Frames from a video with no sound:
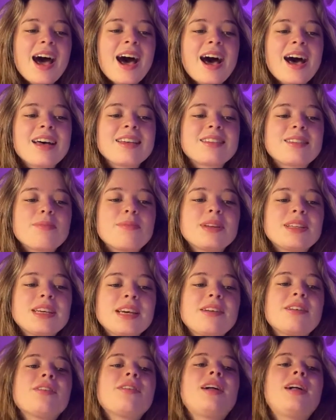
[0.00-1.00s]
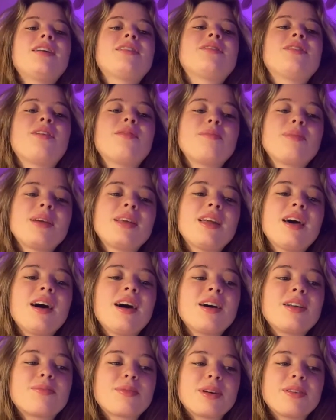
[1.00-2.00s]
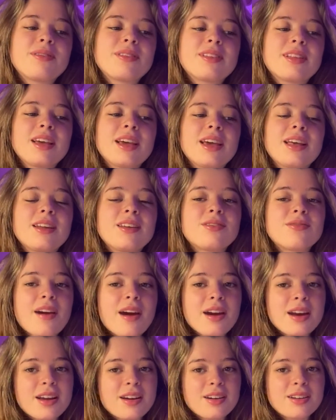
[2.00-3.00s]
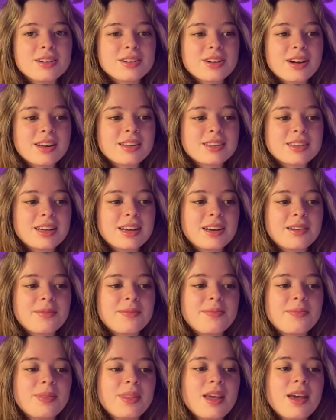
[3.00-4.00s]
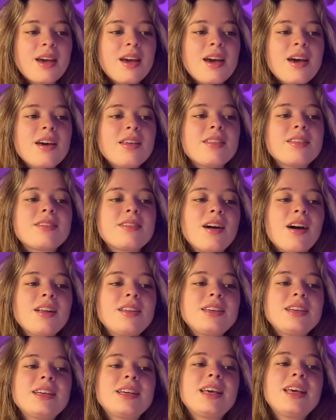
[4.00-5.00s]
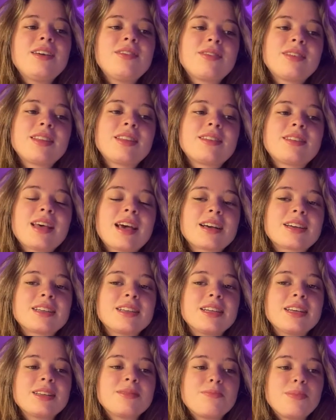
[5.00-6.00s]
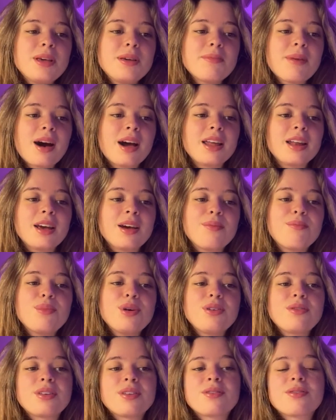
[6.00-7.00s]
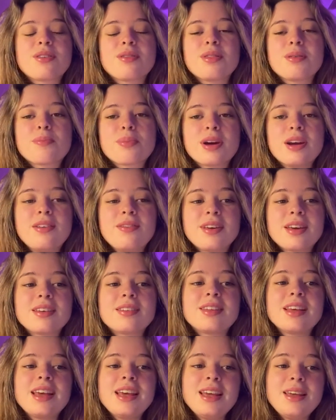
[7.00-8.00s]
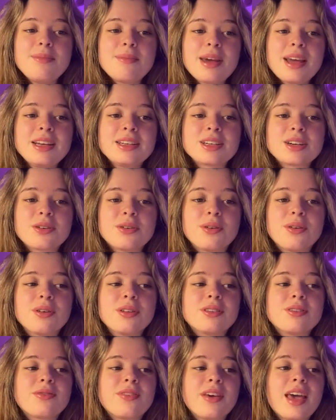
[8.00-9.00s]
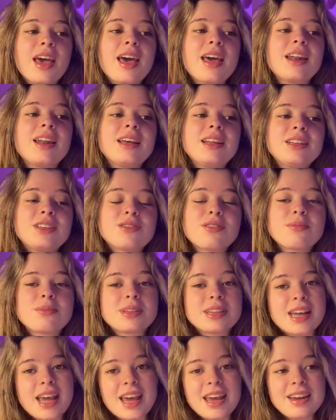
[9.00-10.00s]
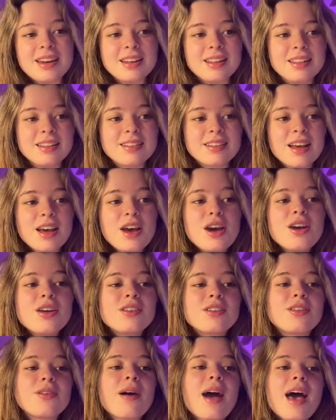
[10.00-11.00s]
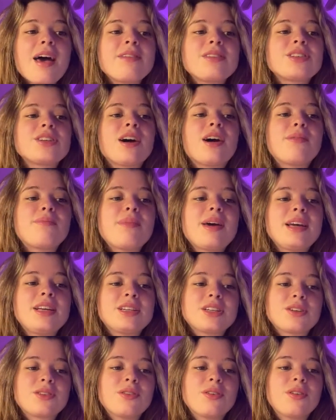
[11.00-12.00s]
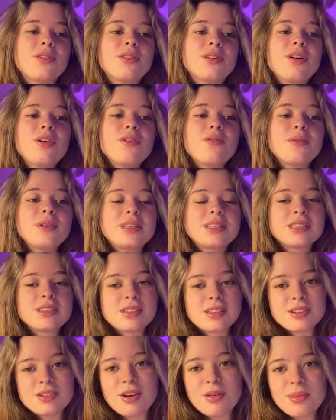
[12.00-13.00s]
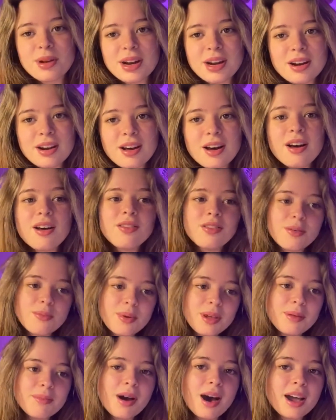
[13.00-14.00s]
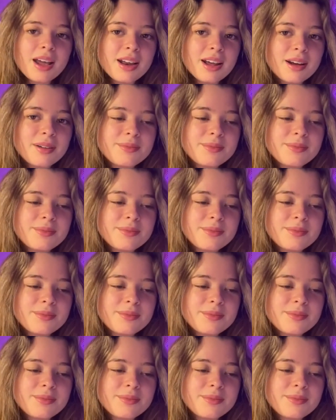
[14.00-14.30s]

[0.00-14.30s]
as the material has not been heard previously and is very contrasting. The starting key for this section is B minor, moving from the previous E major chords via an interrupted cadence to F sharp major chord, which is the dominant of the B minor.